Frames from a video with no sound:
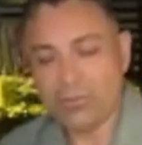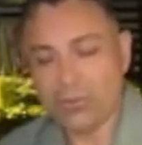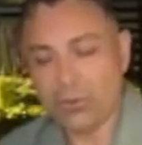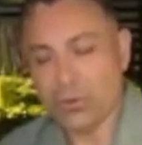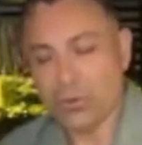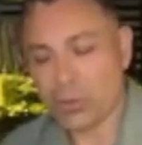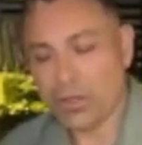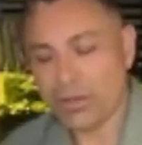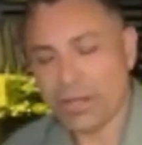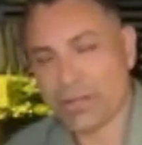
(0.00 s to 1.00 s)
Do you
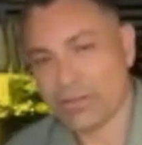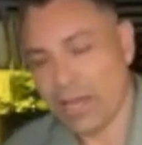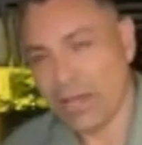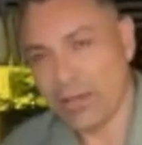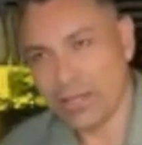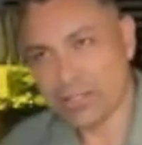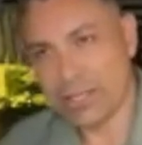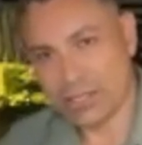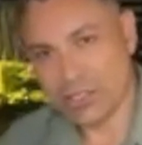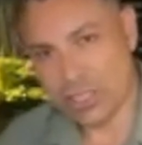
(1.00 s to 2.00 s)
agree that anxiety is
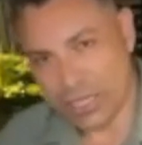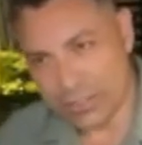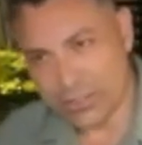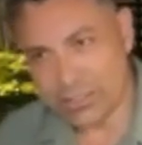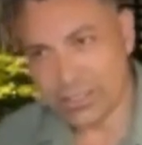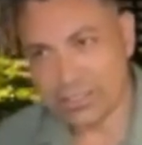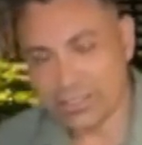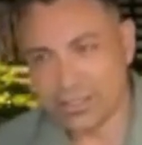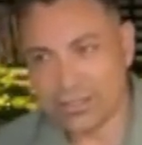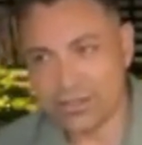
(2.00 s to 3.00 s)
not just,
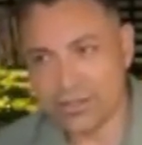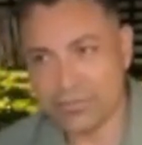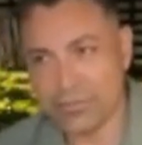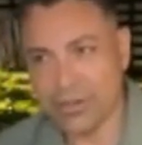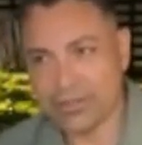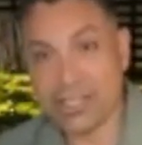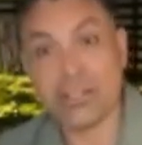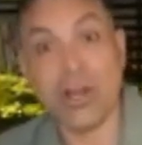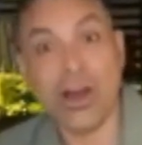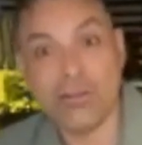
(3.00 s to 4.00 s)
uh, it's not
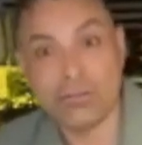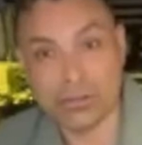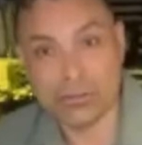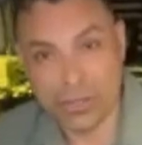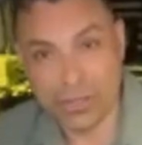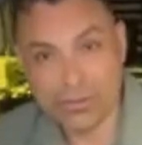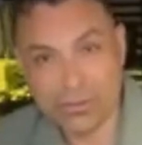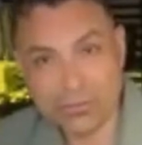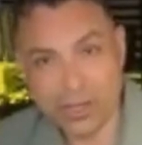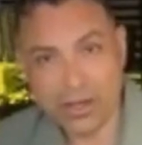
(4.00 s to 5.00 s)
the obvious, right?
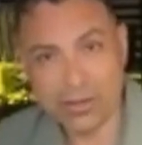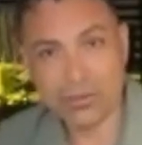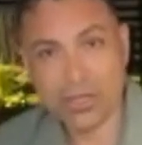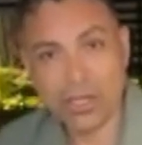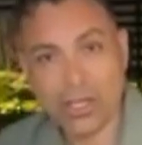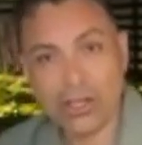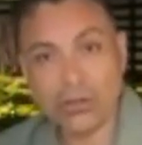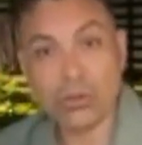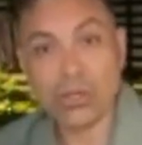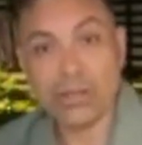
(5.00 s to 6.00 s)
Sometimes
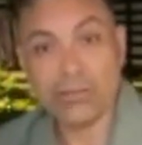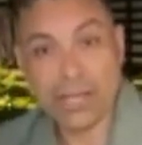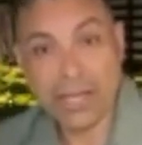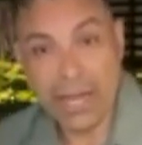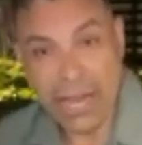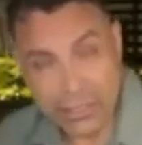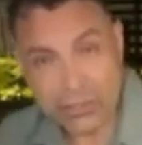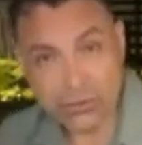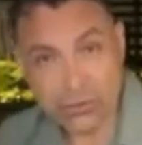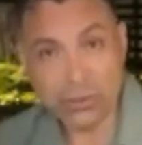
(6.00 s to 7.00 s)
you can even get
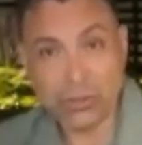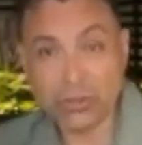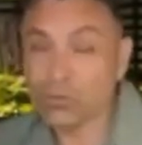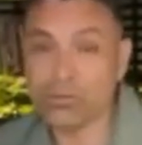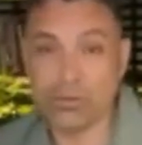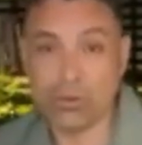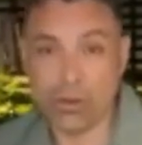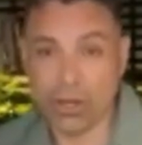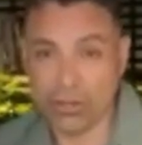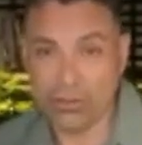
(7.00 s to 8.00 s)
anxious when you don't feel
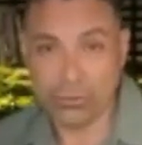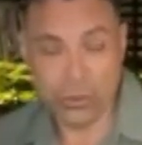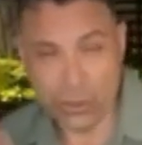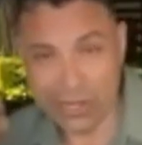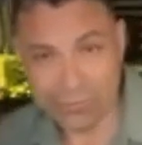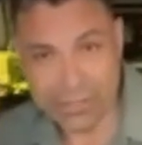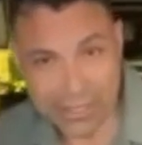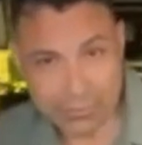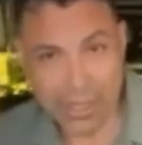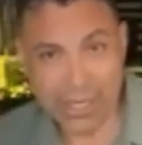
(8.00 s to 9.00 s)
well, when you have a
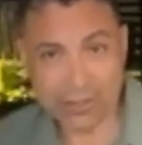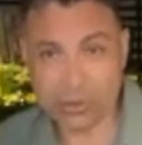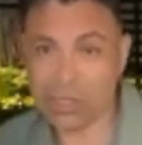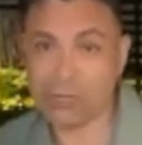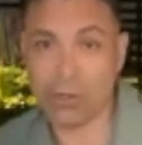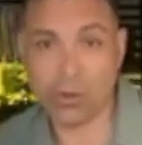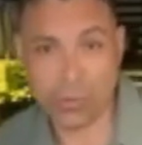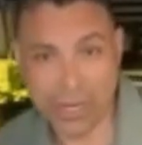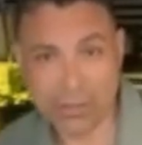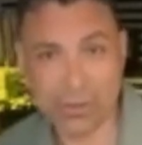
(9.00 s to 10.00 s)
neck pain, when you have low
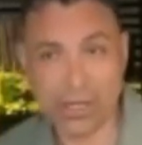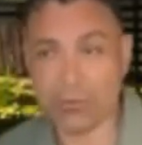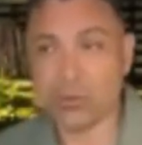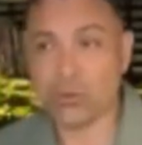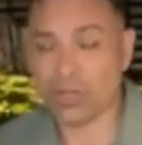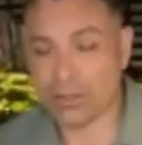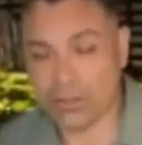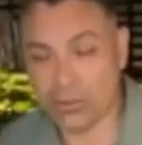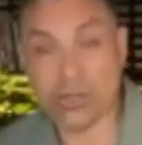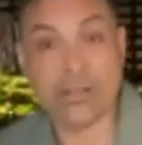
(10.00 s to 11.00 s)
back pain, when you're not
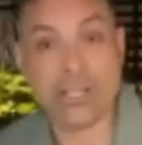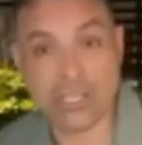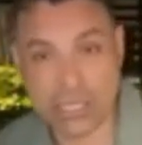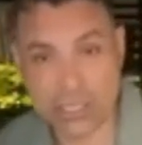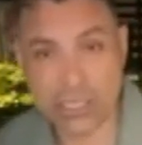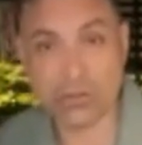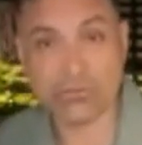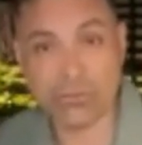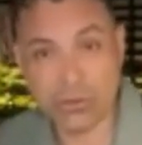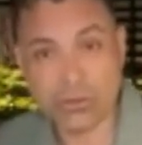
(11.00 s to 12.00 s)
you know, digesting your
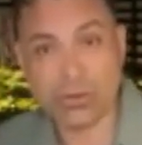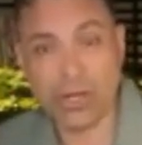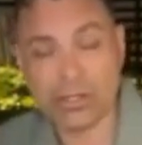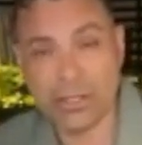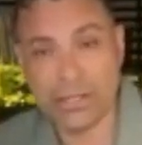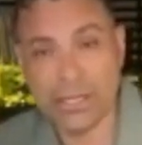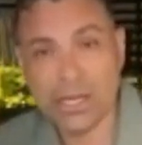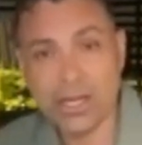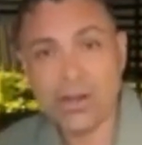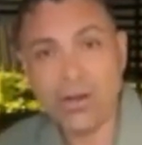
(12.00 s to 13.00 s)
foods correctly.
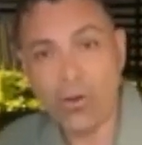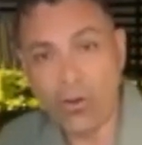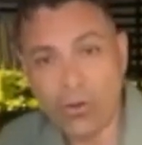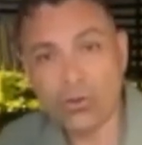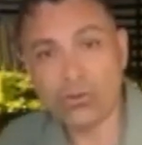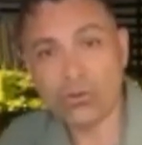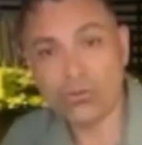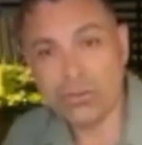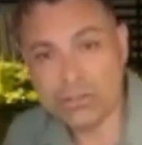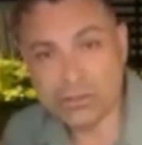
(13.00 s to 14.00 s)
All those
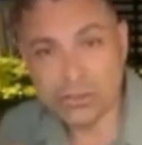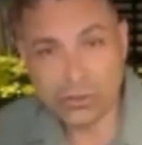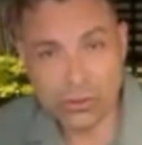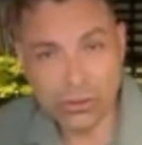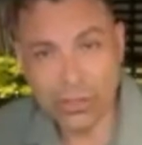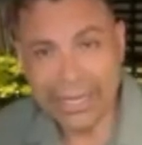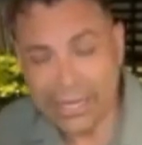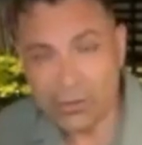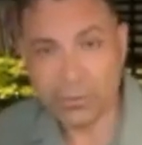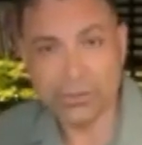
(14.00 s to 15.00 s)
physical
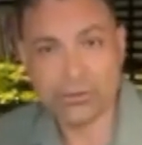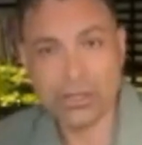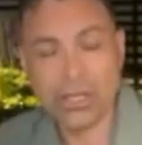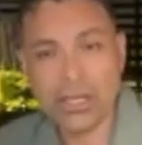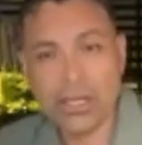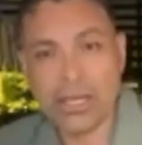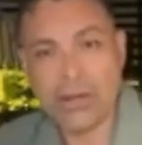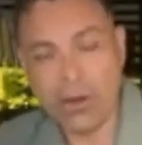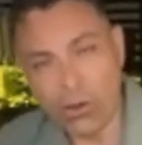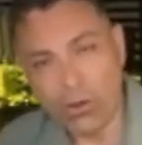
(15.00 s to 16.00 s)
ailments
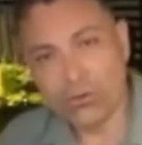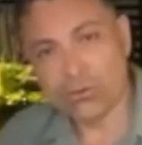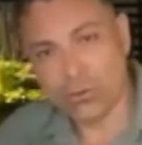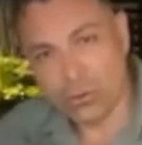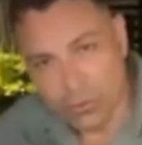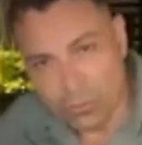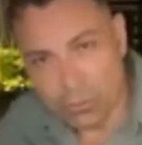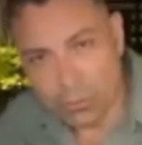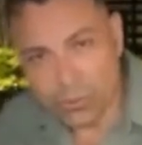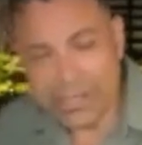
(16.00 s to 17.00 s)
can also
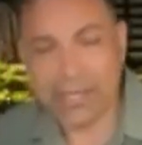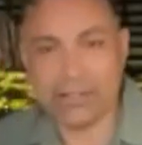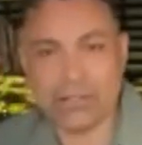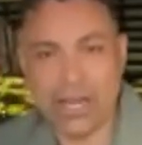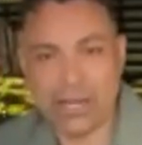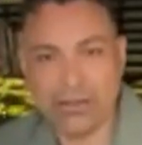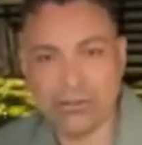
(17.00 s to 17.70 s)
bring anxiety.